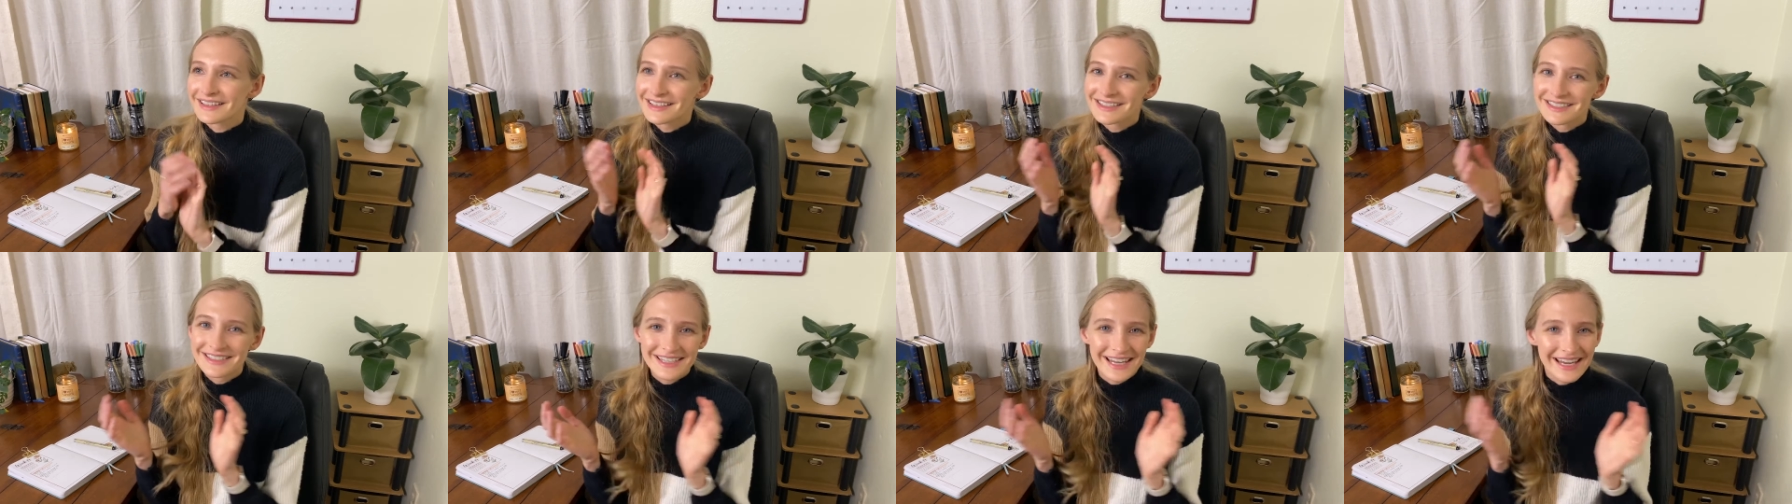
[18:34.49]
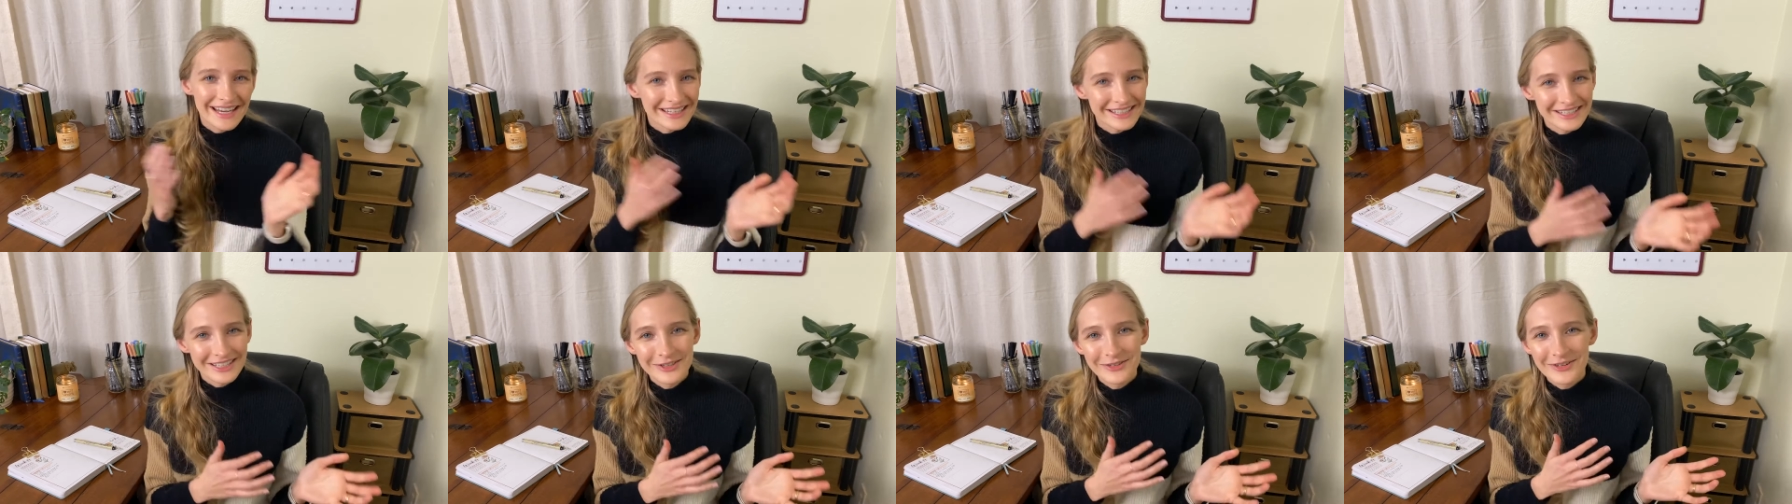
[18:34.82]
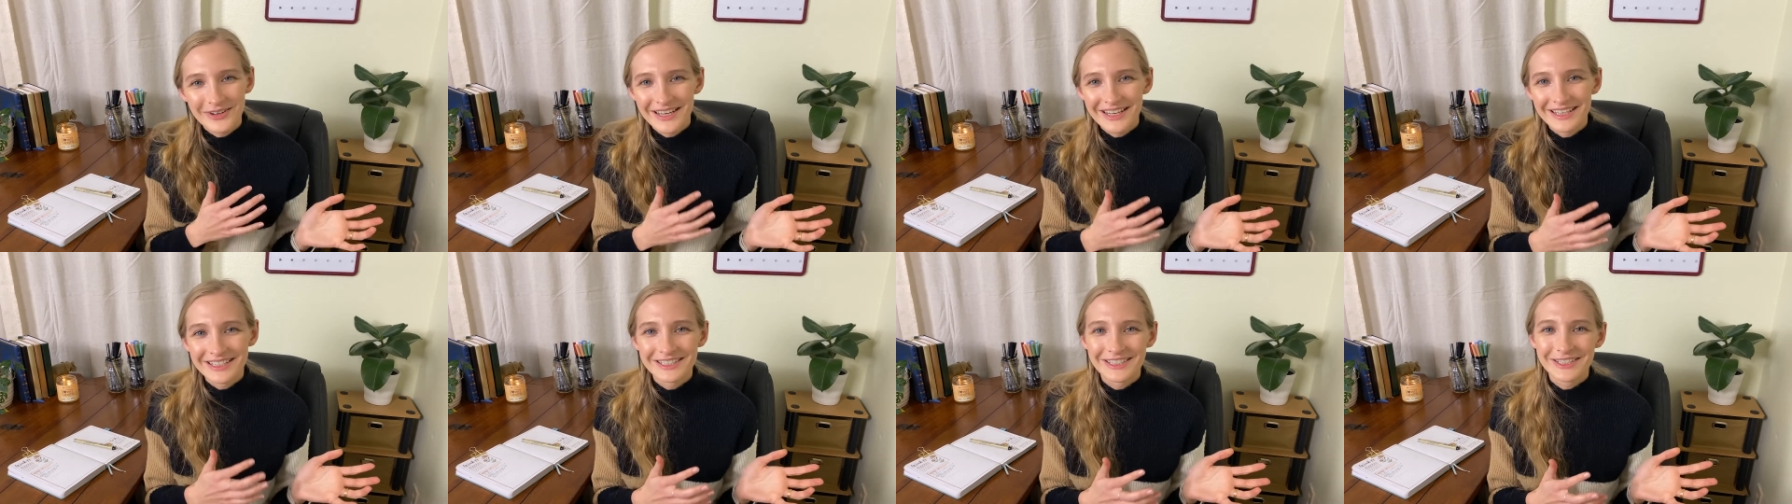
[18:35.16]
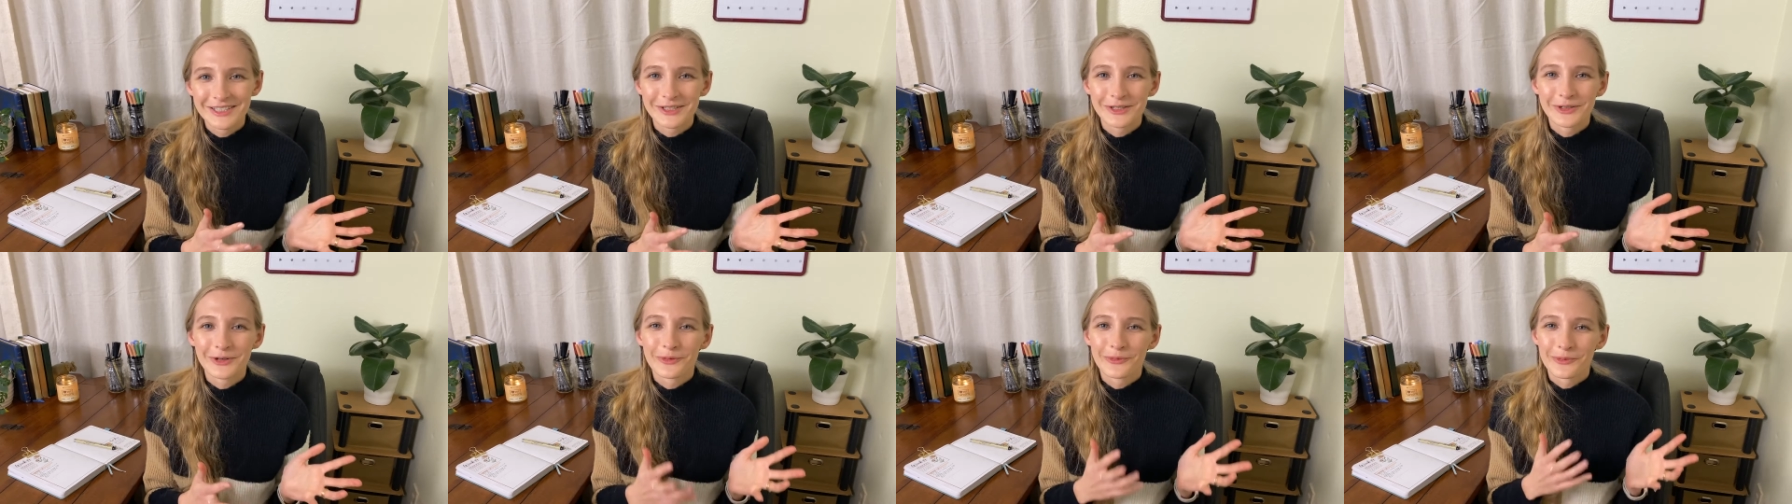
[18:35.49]
continuing
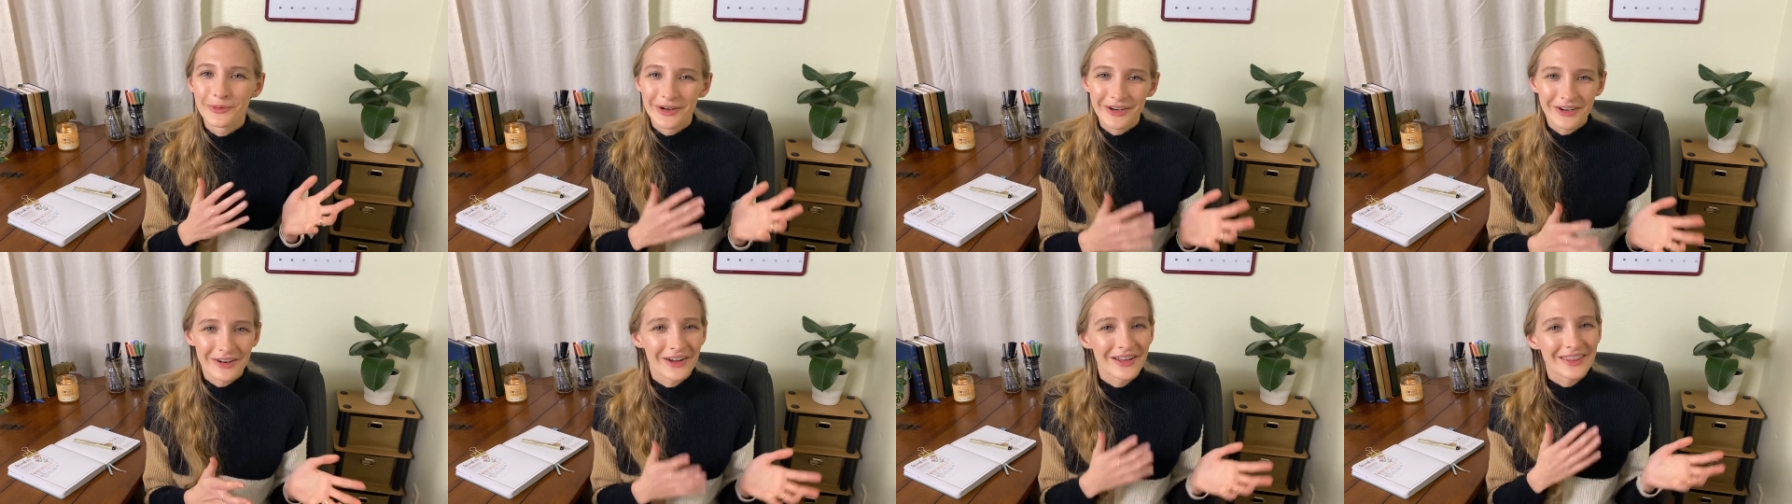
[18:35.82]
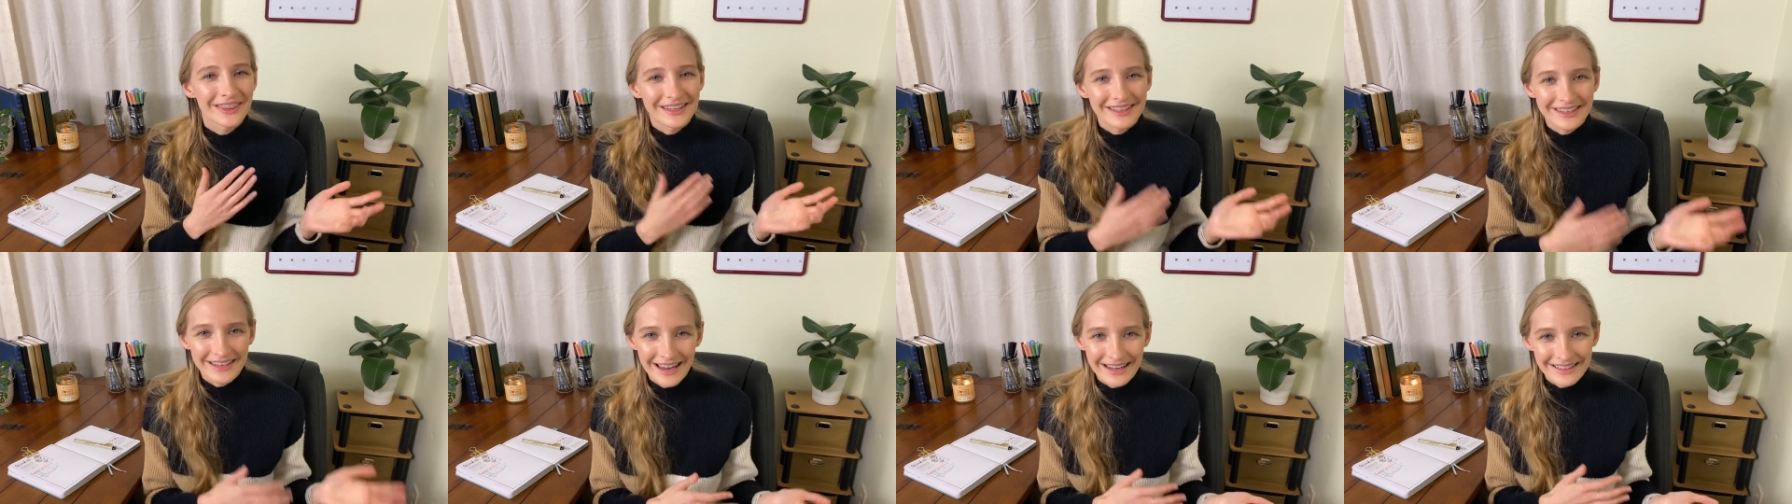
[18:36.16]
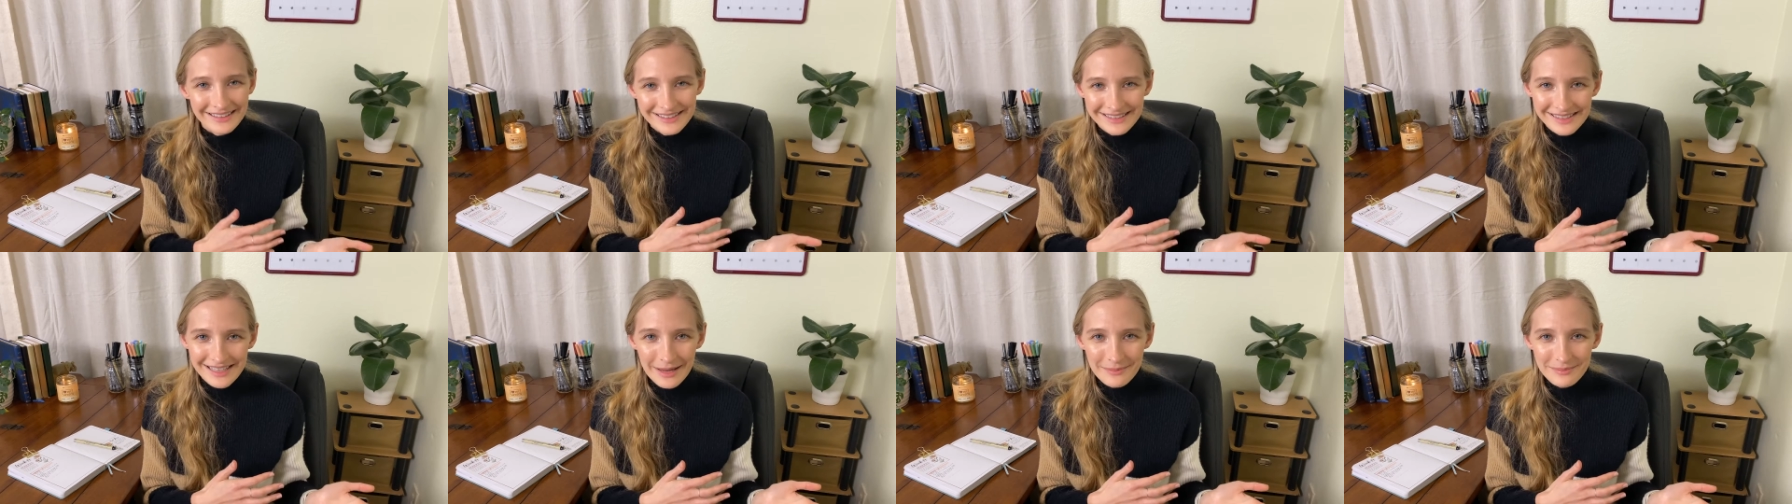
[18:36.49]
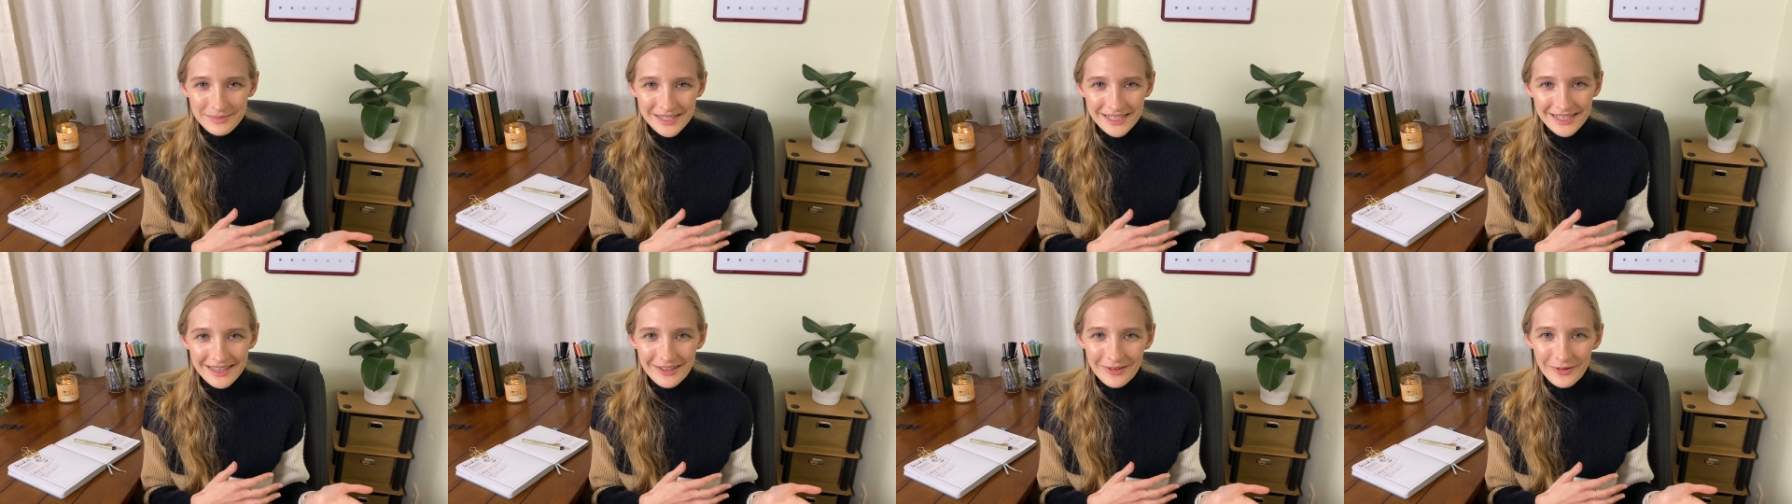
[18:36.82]
to work on the next
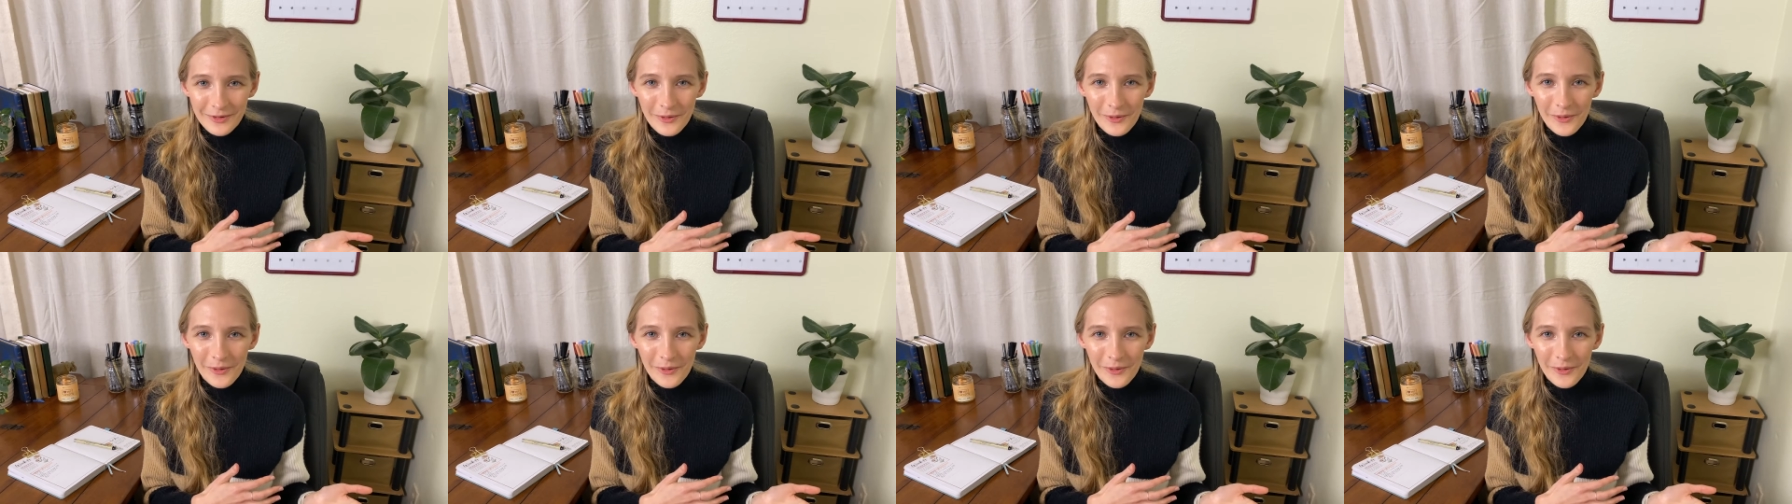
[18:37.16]
steps in the